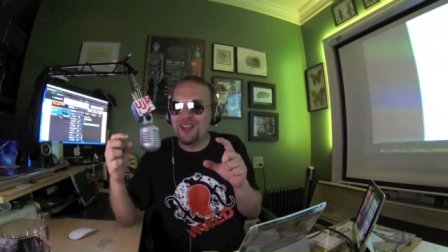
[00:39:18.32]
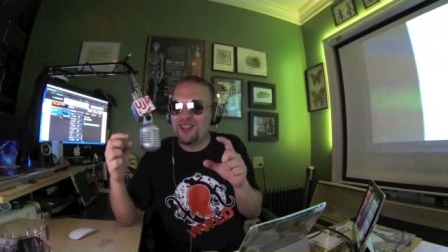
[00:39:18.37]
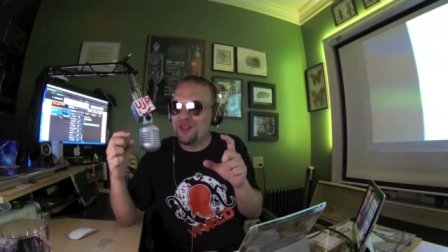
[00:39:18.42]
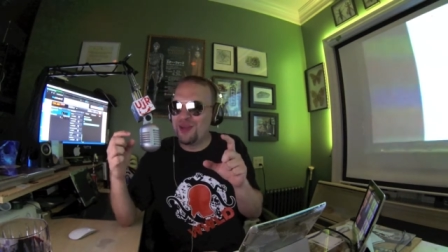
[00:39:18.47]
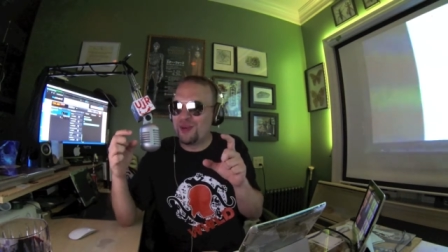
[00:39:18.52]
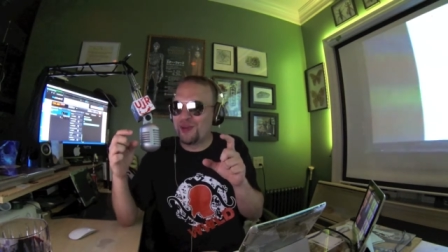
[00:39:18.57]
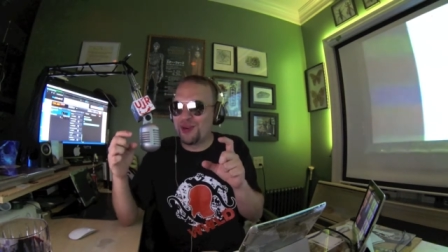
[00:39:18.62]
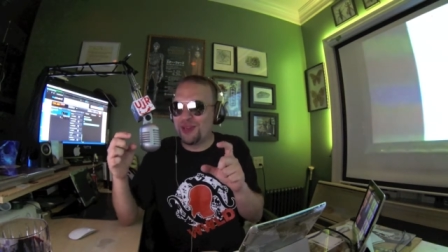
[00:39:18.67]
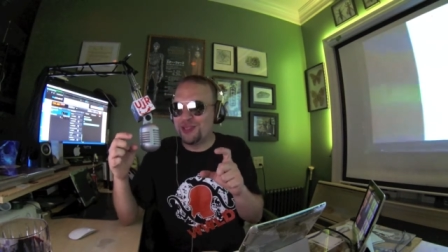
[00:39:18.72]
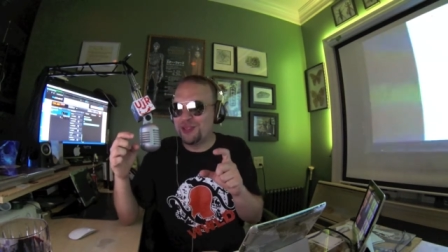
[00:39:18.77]

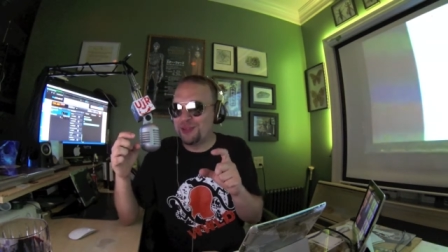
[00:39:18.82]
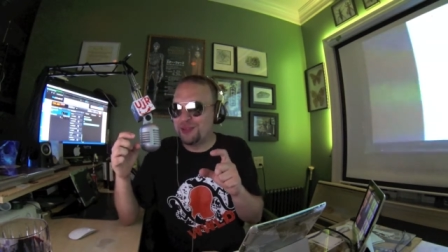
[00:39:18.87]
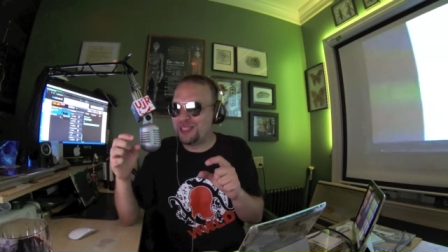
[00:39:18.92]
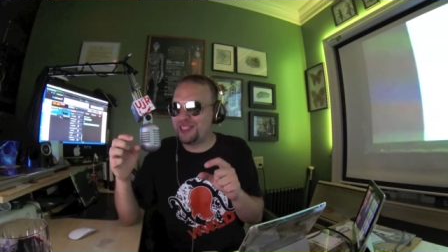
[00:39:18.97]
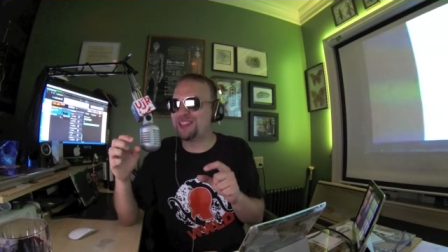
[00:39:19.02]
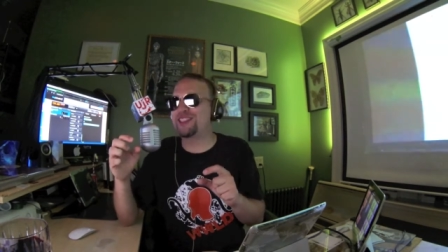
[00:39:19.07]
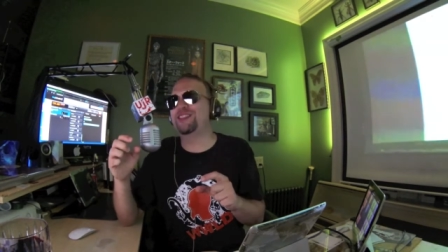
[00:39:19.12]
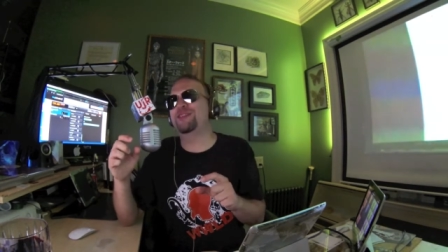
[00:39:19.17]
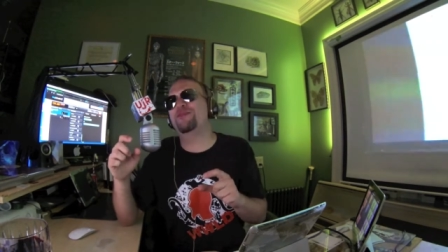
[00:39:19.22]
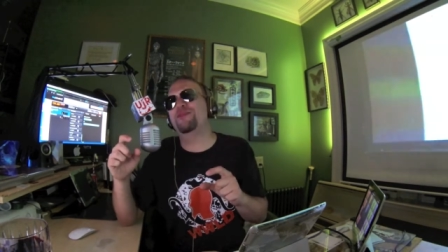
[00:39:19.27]
the world would be
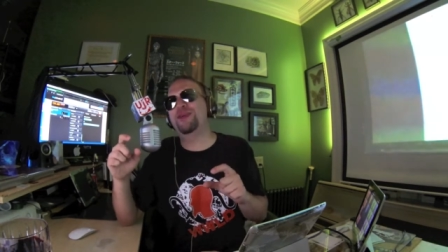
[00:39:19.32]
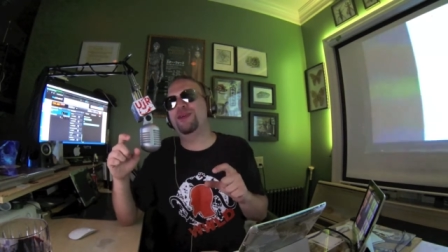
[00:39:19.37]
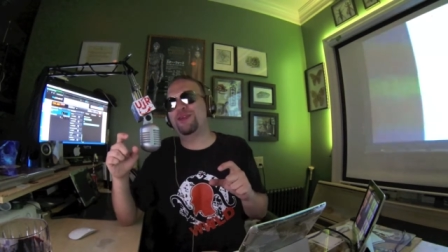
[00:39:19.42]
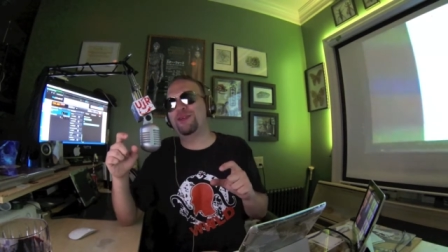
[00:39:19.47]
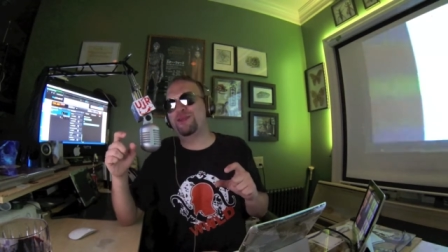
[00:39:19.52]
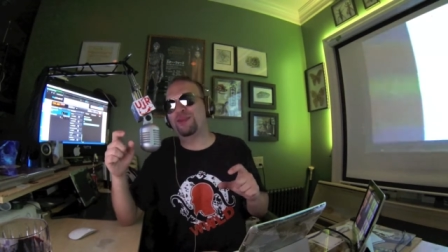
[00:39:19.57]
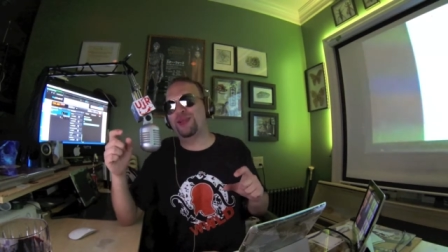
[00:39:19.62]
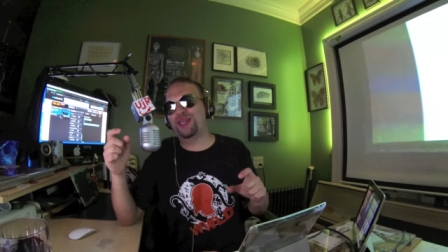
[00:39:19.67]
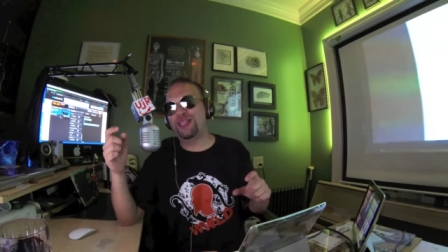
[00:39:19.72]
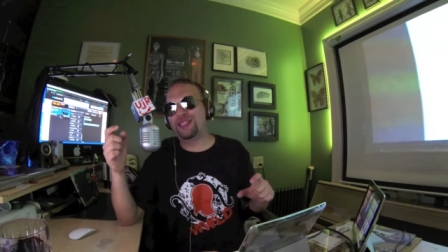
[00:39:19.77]
such a
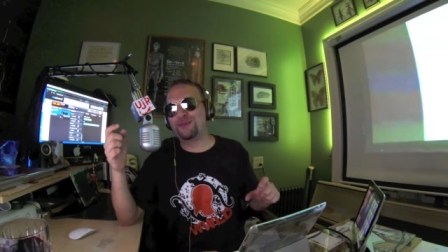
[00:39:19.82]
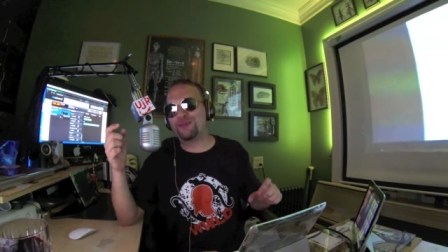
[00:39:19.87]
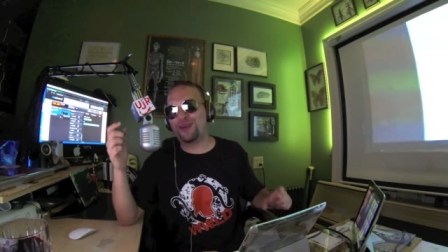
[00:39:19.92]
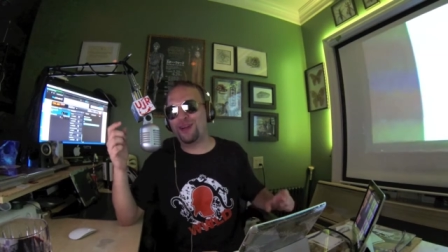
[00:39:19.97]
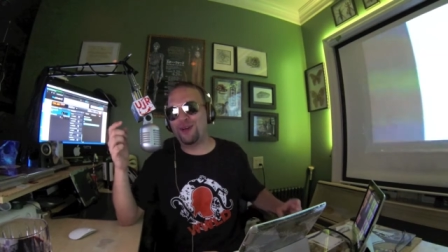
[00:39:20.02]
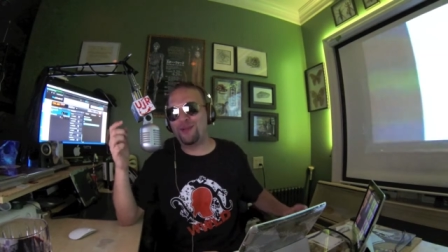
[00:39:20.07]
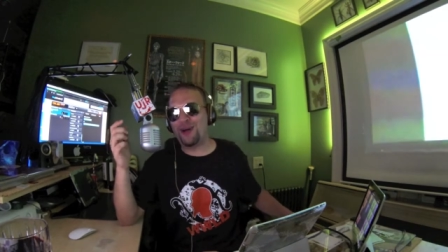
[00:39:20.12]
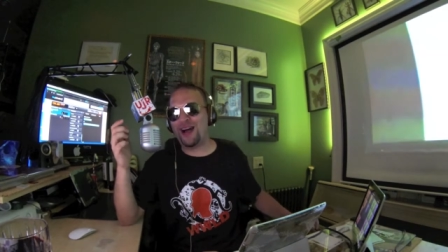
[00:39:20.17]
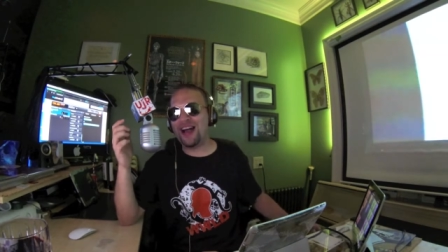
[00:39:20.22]
better place, Braam.